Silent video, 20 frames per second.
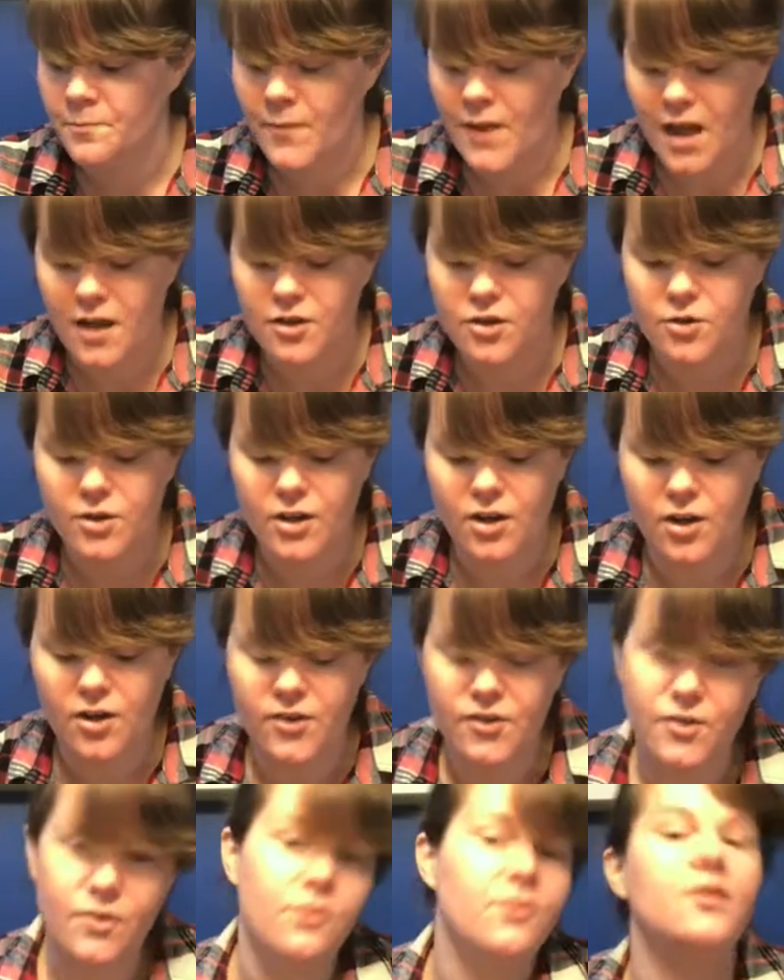You can
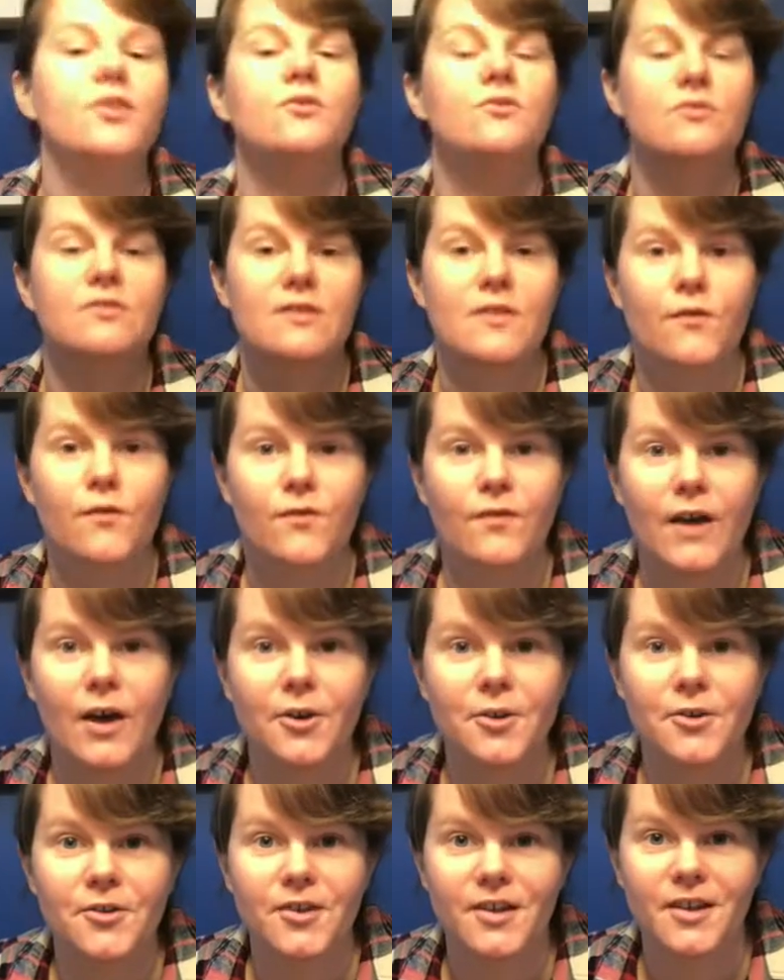also use
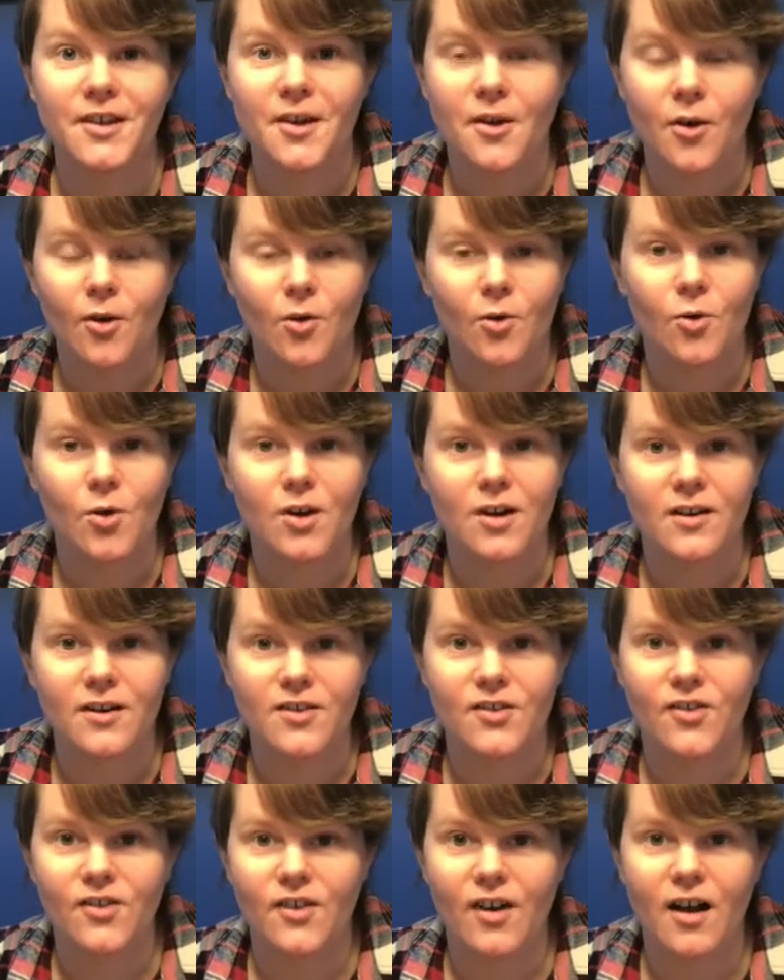felt or a
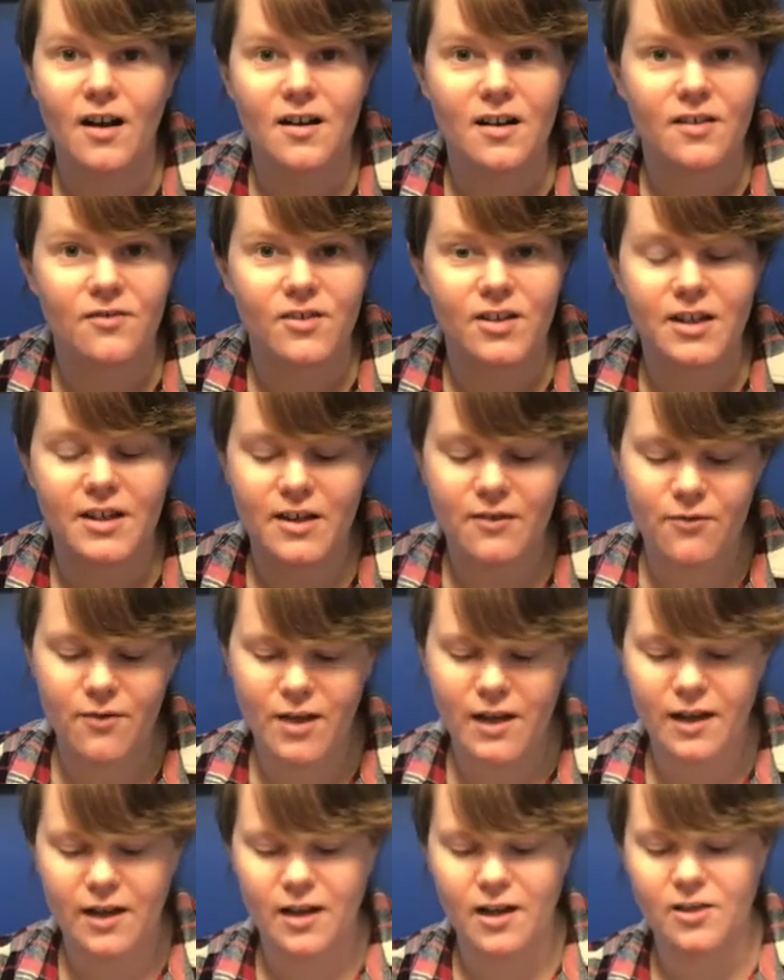sock of a different
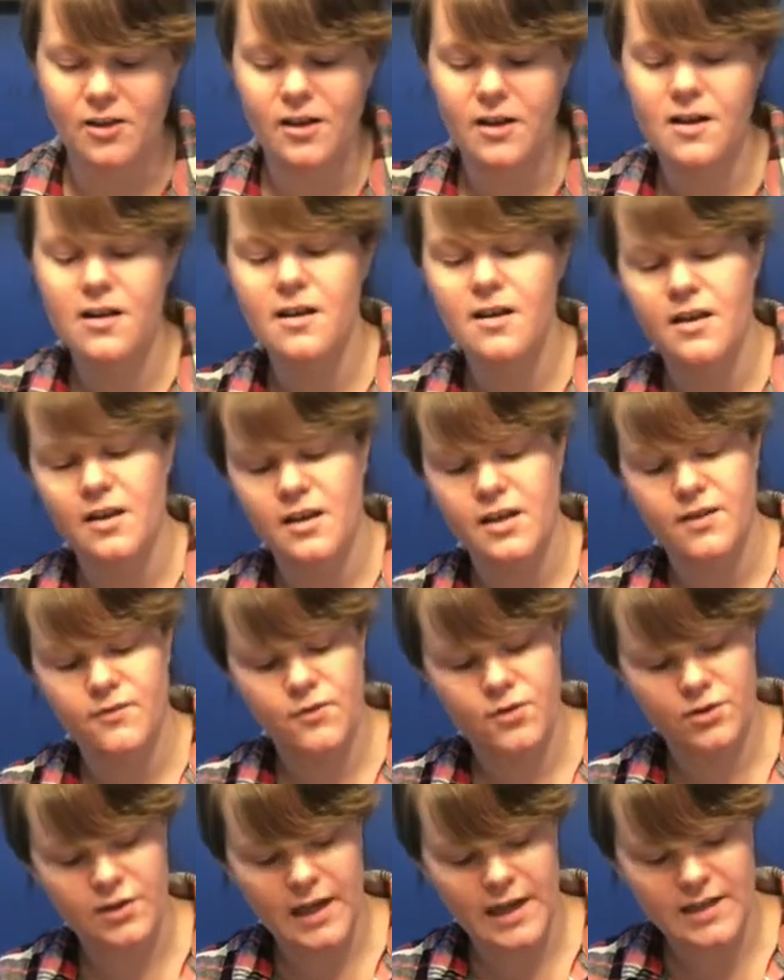color if
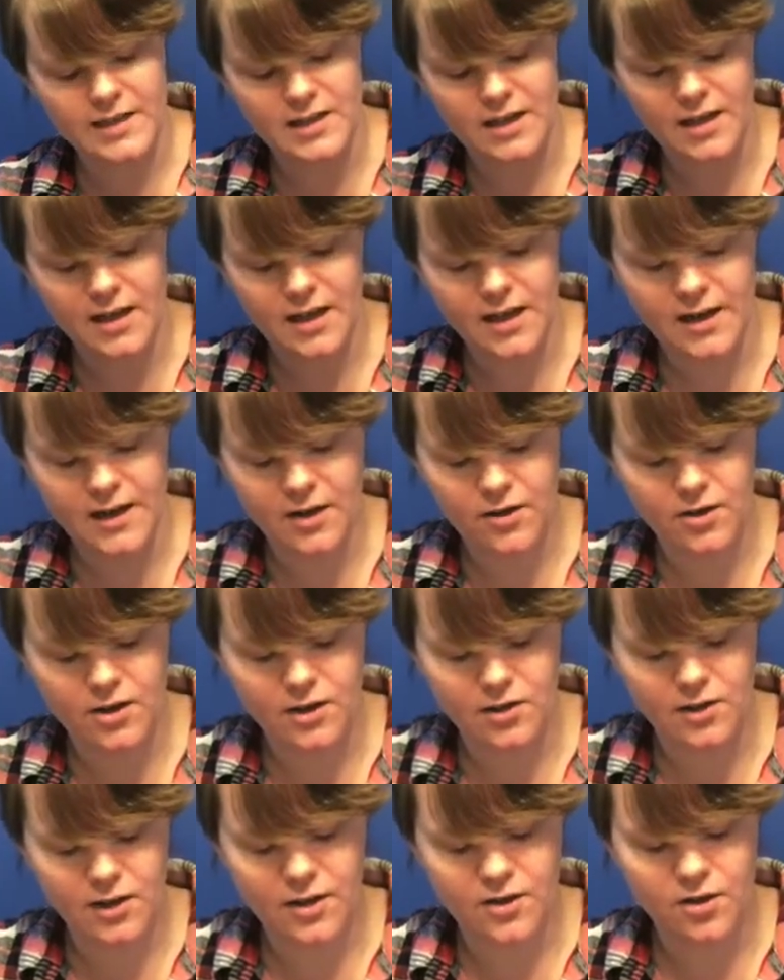you'd like to cut out a
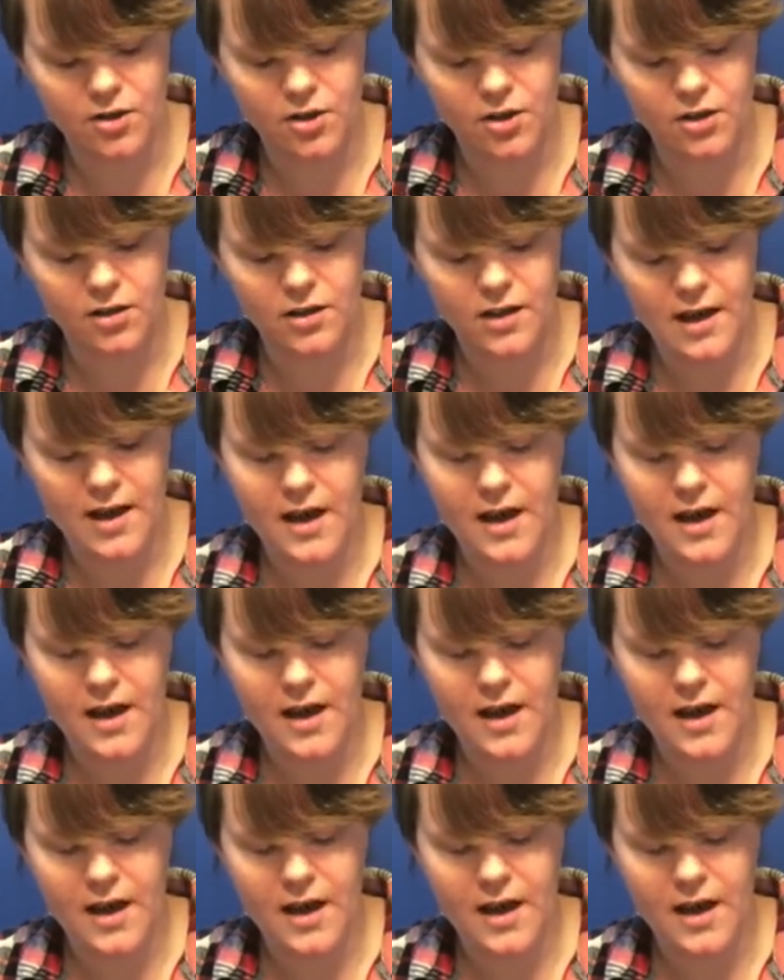little